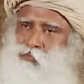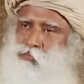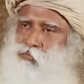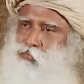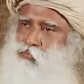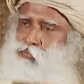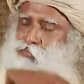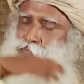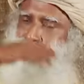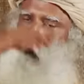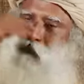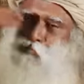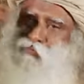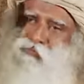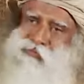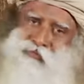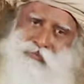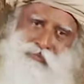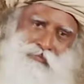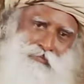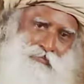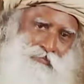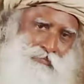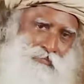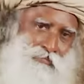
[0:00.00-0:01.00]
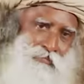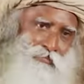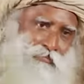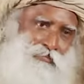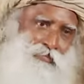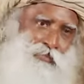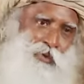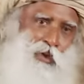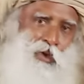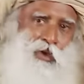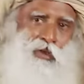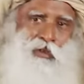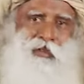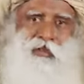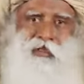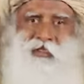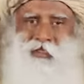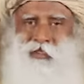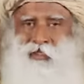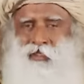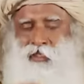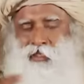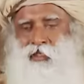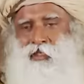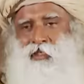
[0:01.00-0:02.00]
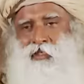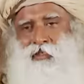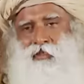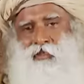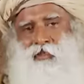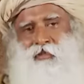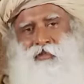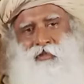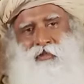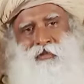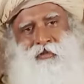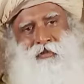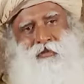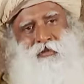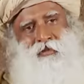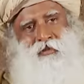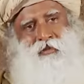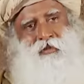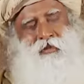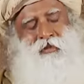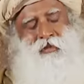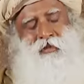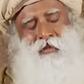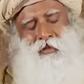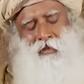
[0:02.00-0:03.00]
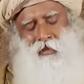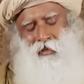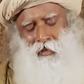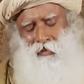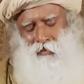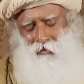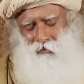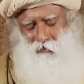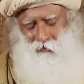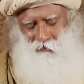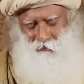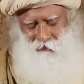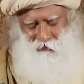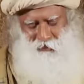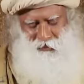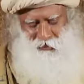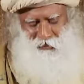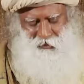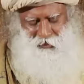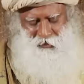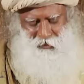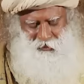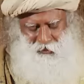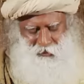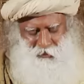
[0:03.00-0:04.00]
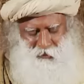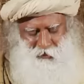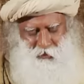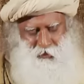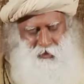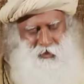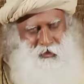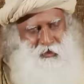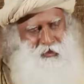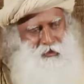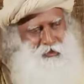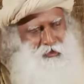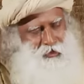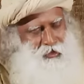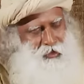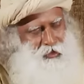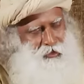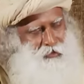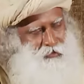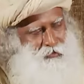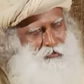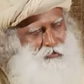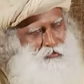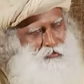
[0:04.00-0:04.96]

of all this is, first thing is to understand